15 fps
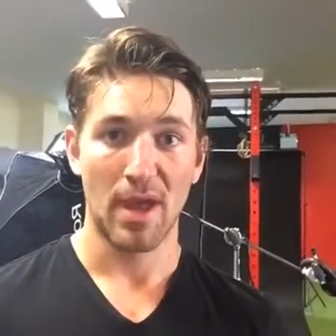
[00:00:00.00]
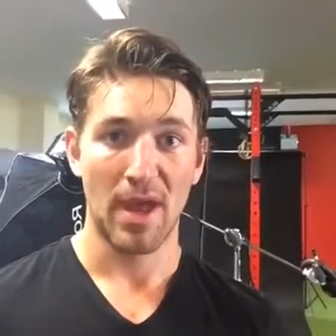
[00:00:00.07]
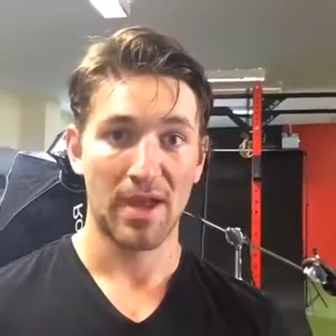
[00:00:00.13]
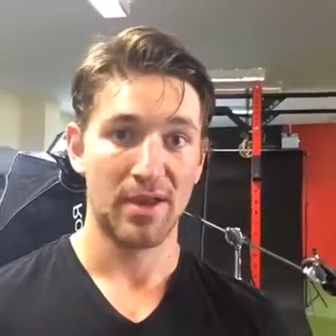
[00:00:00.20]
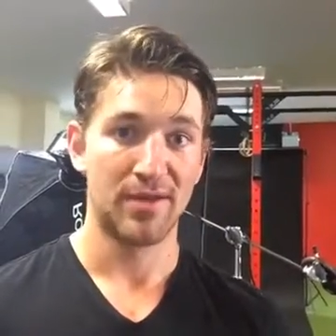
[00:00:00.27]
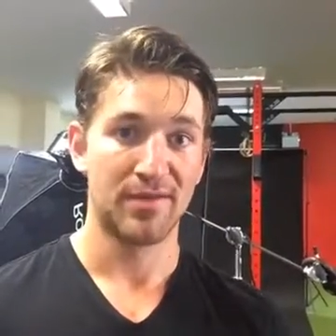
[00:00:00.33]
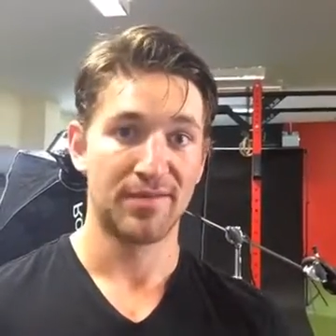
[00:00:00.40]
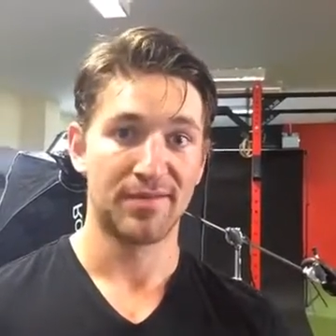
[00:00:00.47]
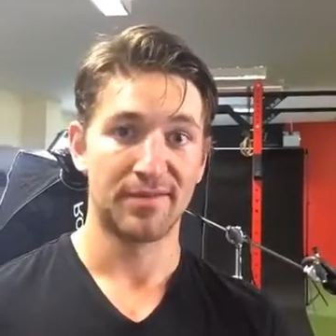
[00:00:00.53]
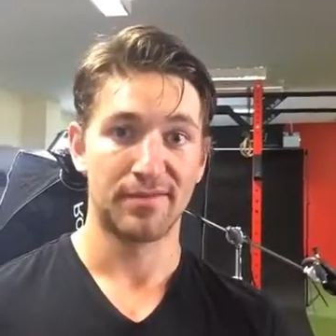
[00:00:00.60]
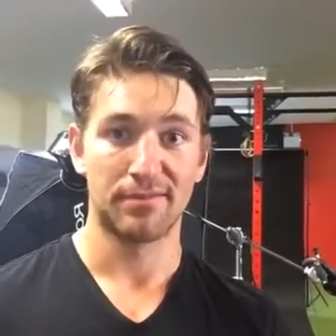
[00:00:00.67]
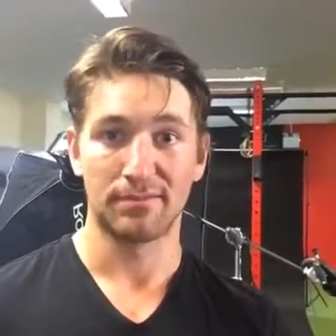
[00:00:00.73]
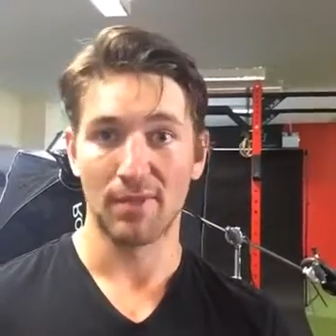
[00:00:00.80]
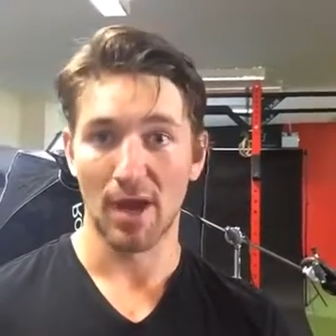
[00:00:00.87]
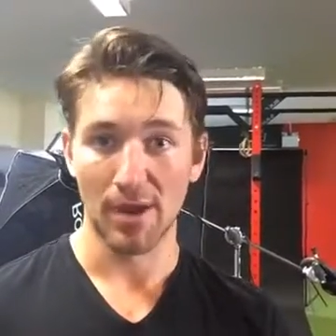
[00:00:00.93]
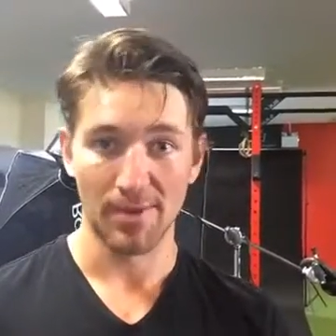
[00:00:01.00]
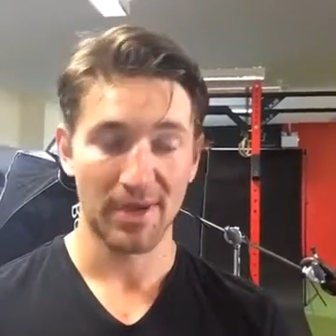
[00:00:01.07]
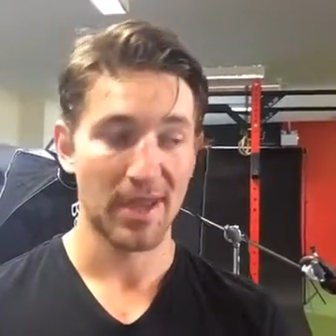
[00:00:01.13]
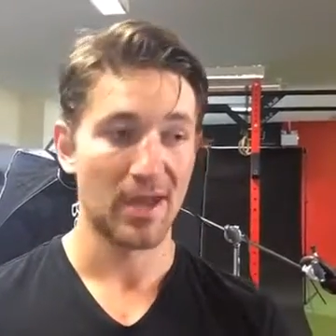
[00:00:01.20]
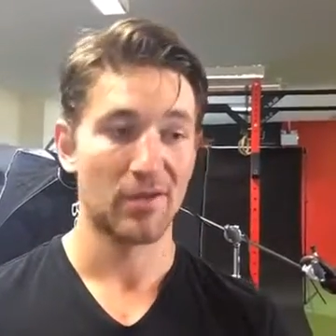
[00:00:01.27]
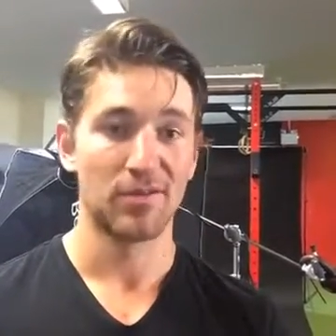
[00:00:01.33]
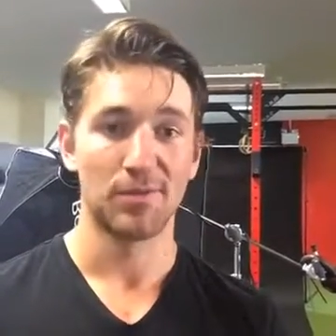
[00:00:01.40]
and I'm
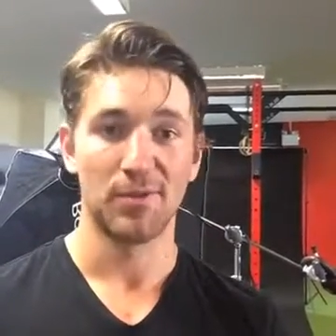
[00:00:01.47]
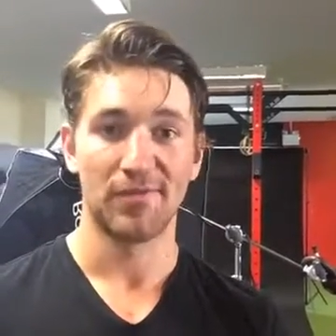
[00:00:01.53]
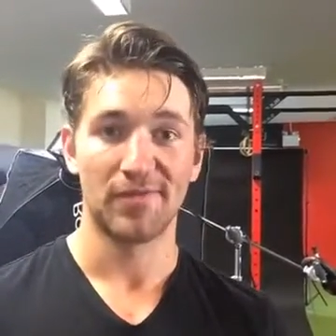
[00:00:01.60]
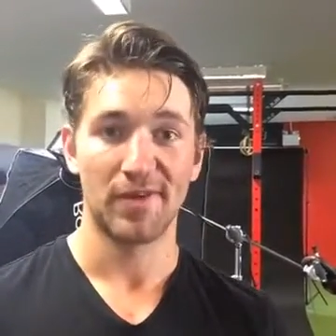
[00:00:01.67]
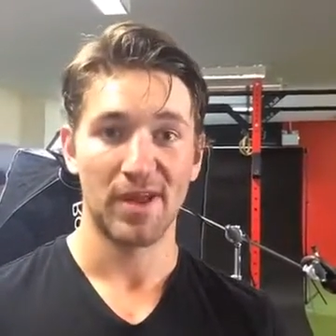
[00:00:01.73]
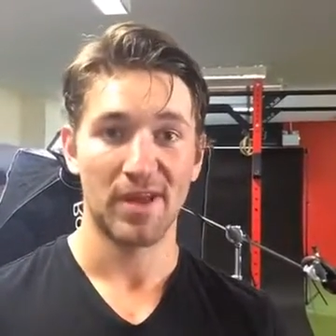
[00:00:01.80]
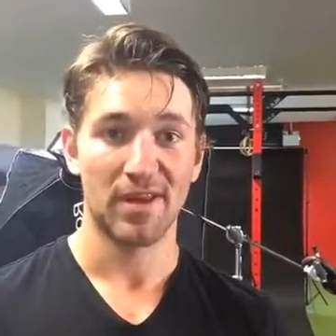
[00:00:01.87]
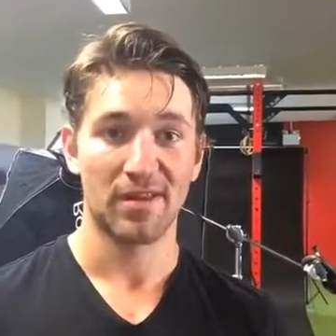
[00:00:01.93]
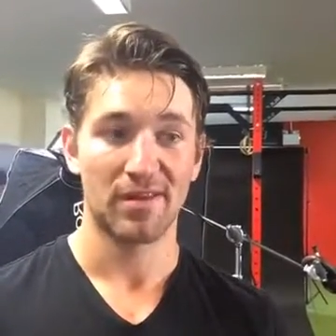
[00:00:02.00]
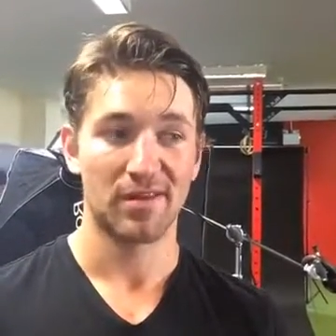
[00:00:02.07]
accountable for that.